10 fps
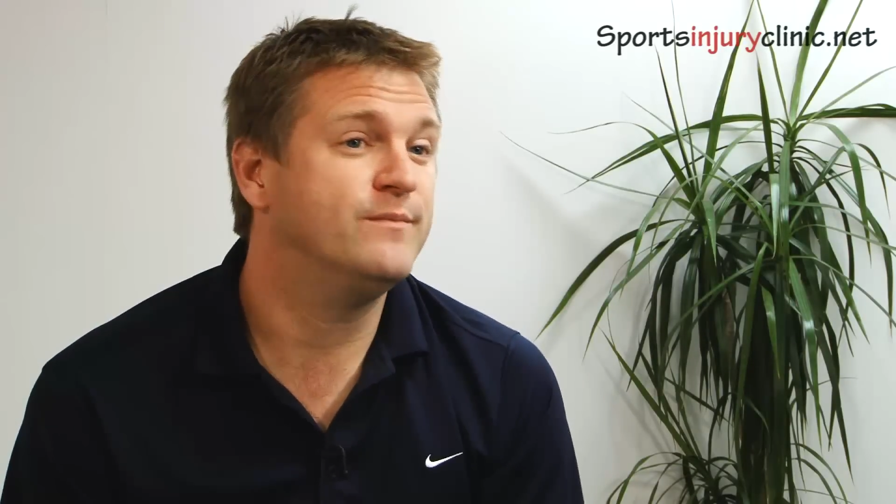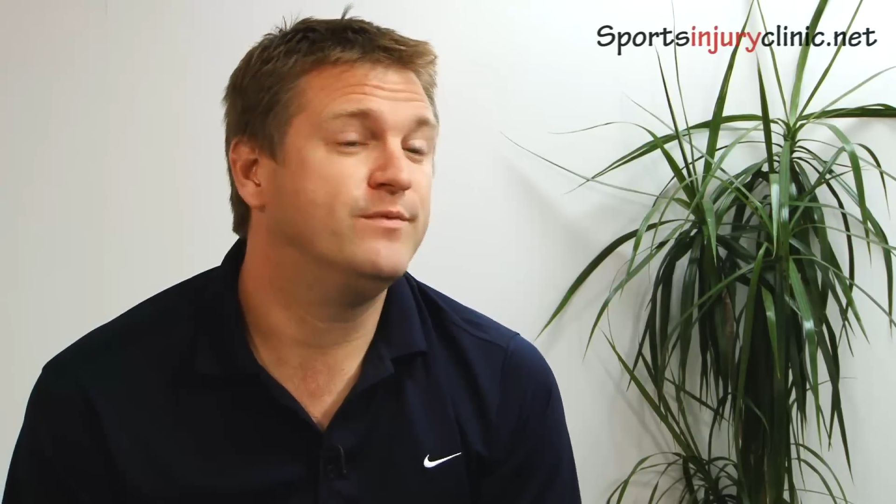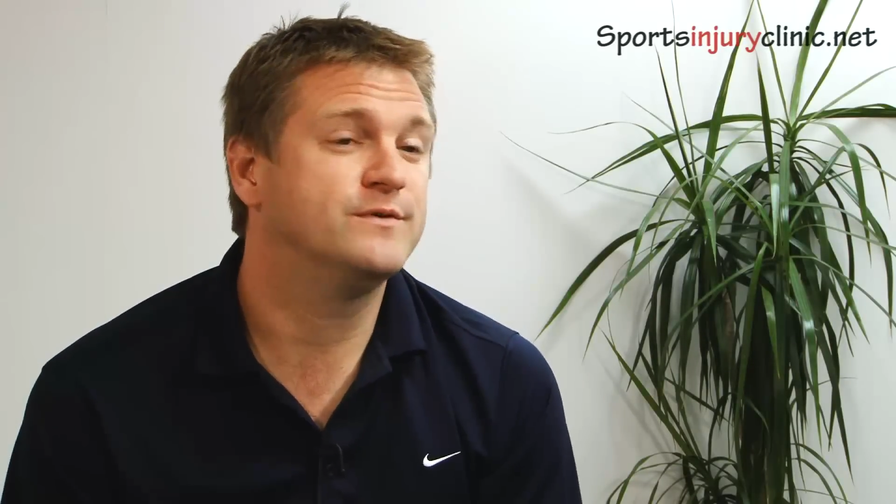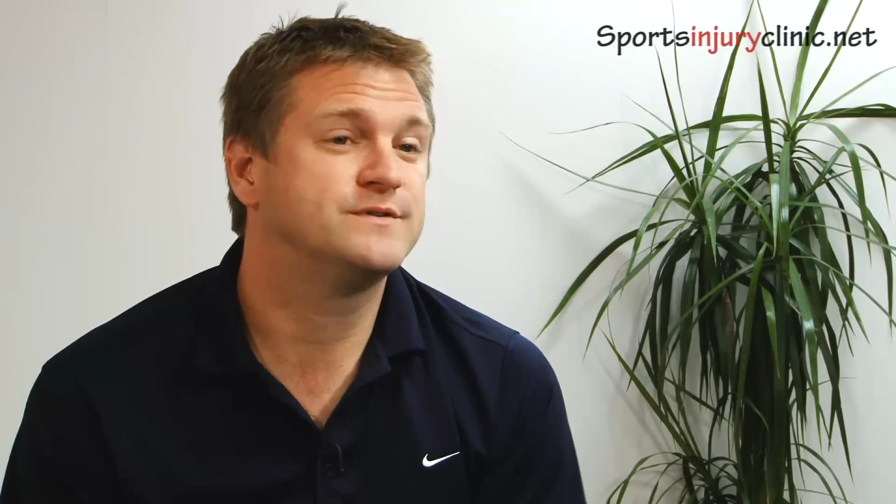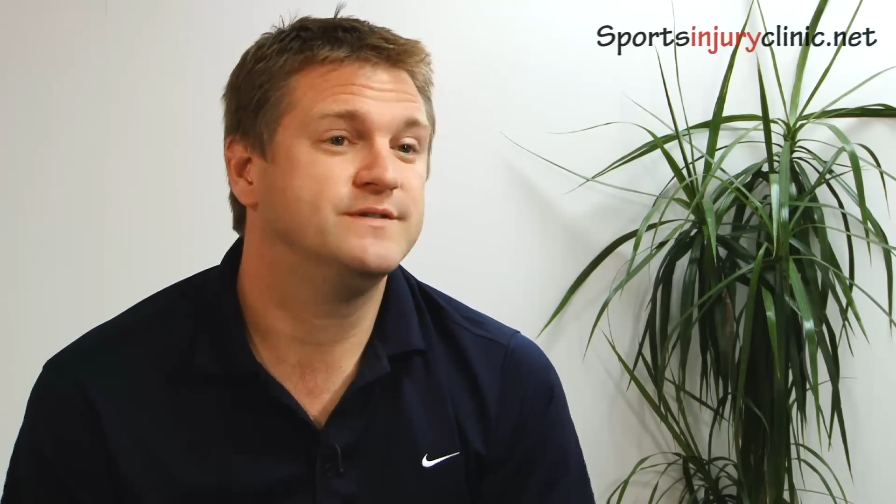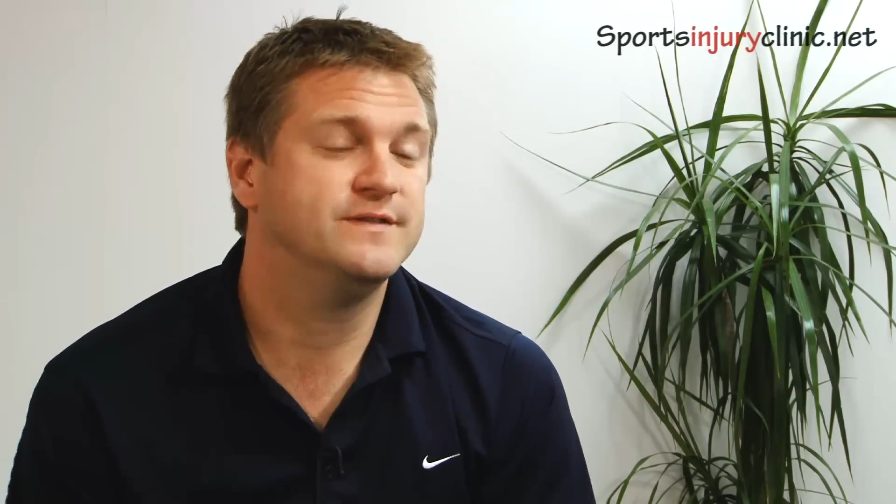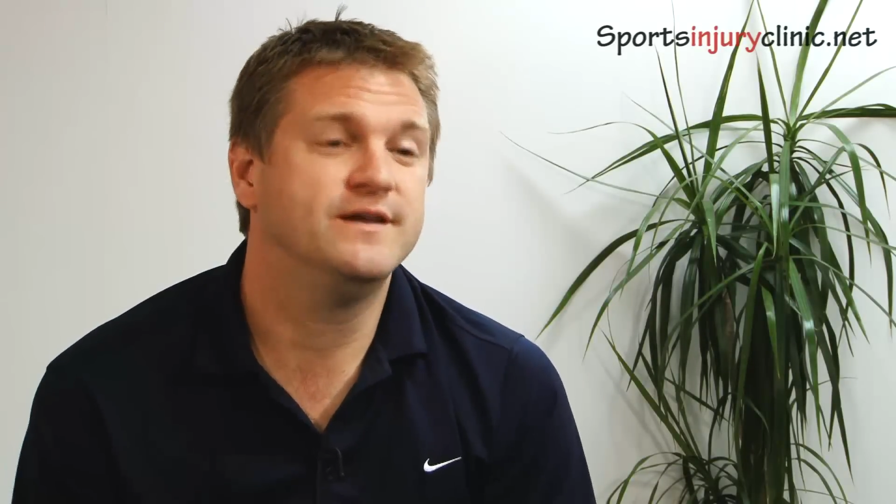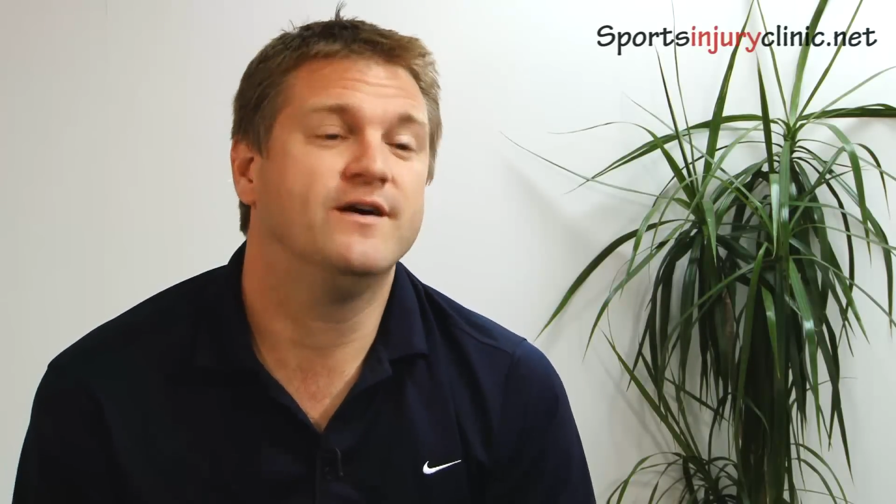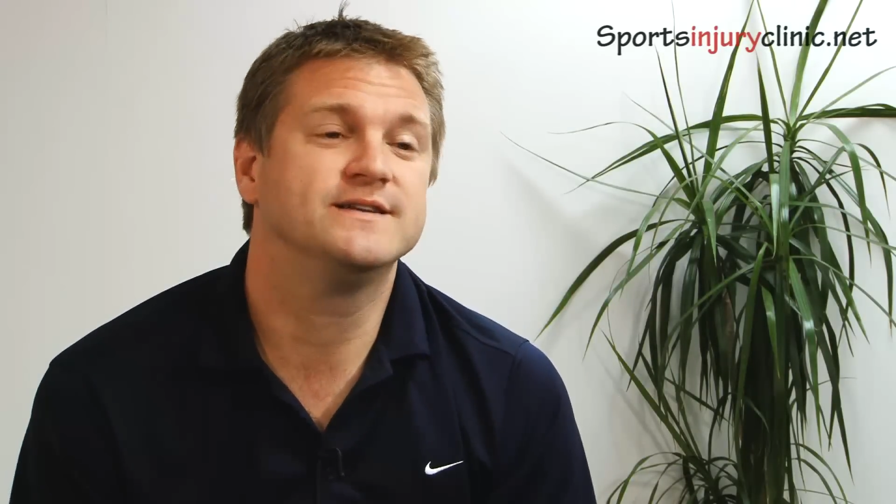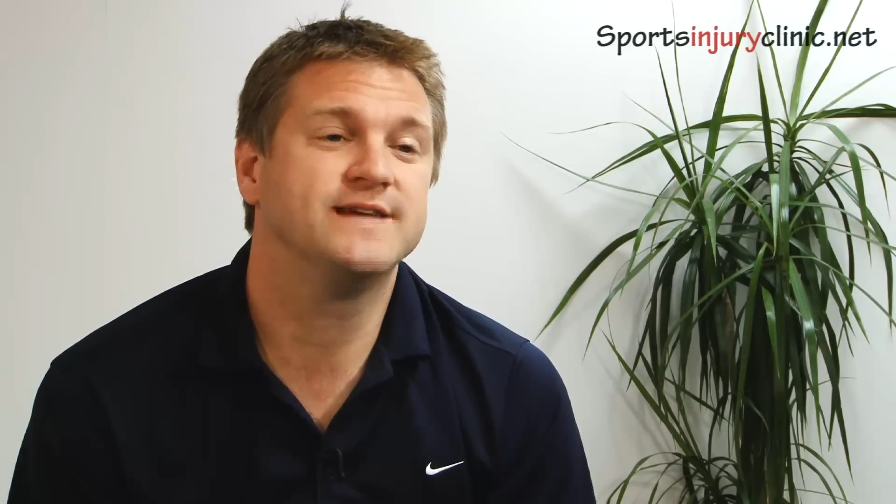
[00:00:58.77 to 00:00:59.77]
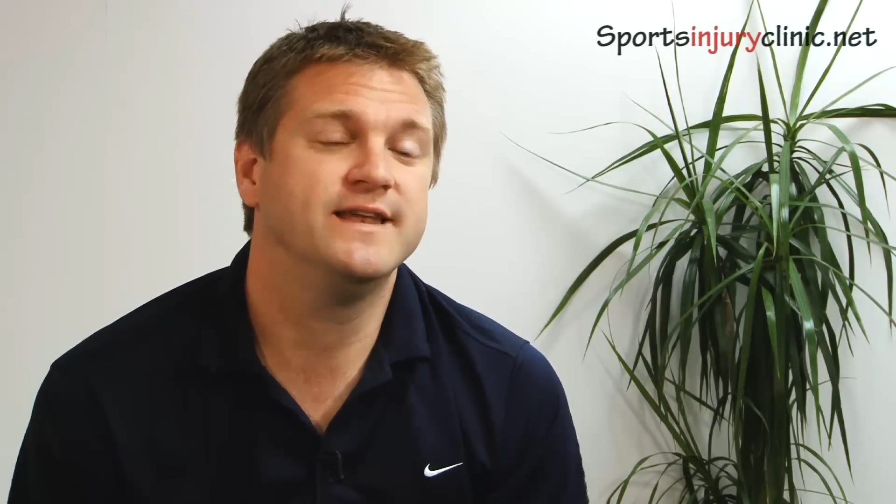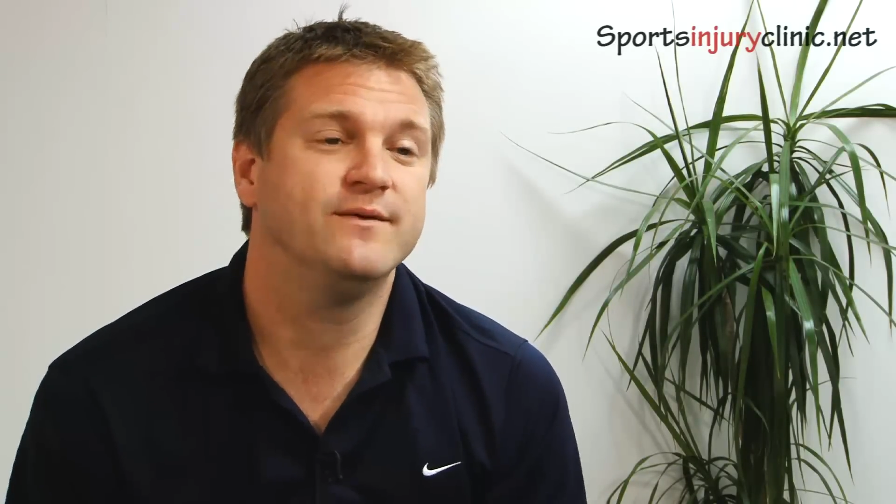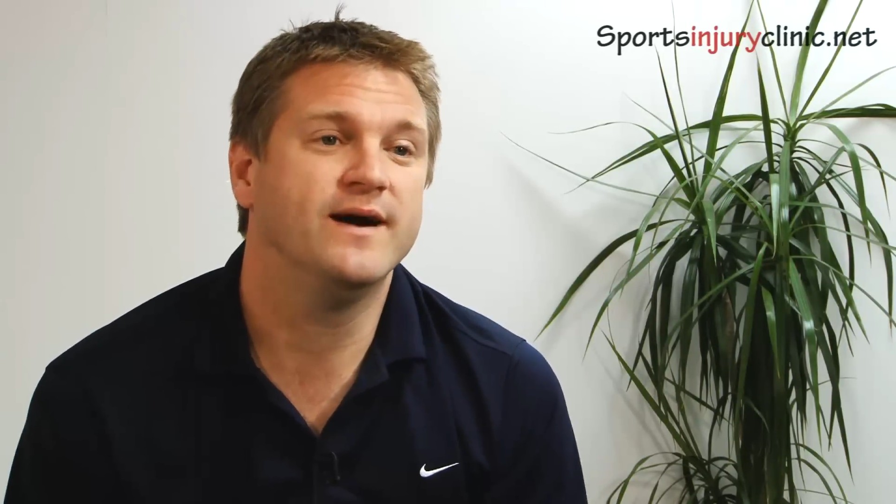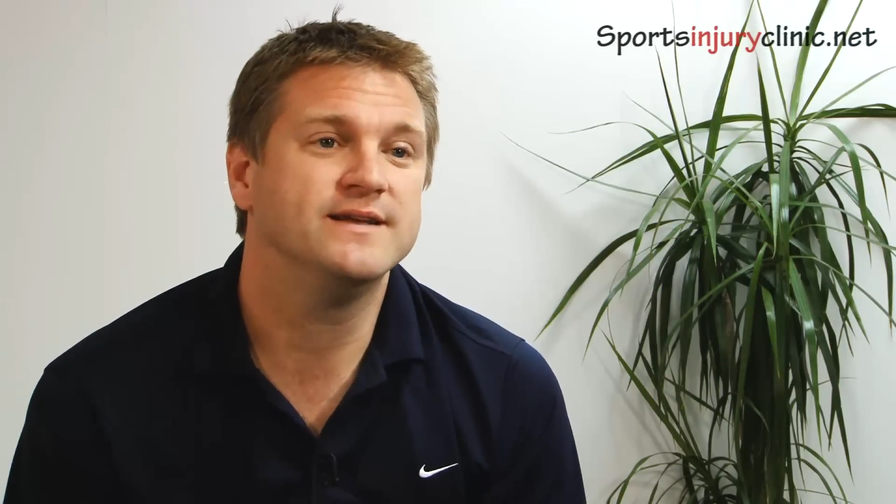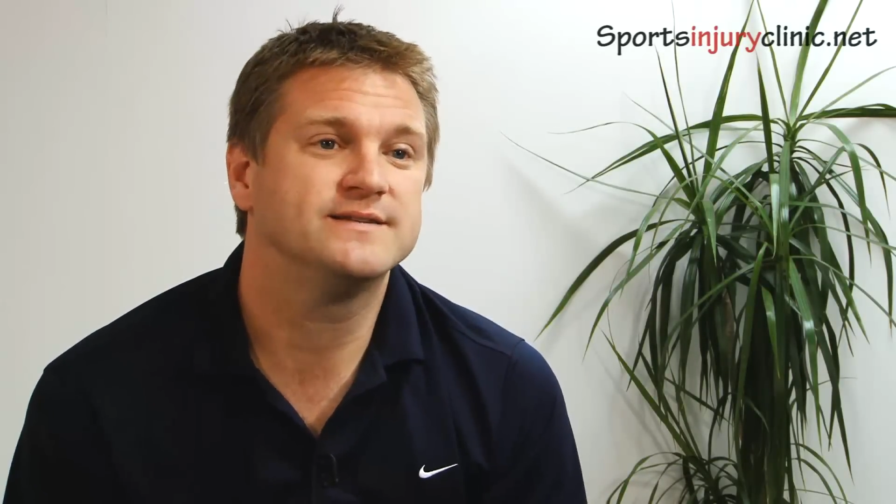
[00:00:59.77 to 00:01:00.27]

important, than ice anyway.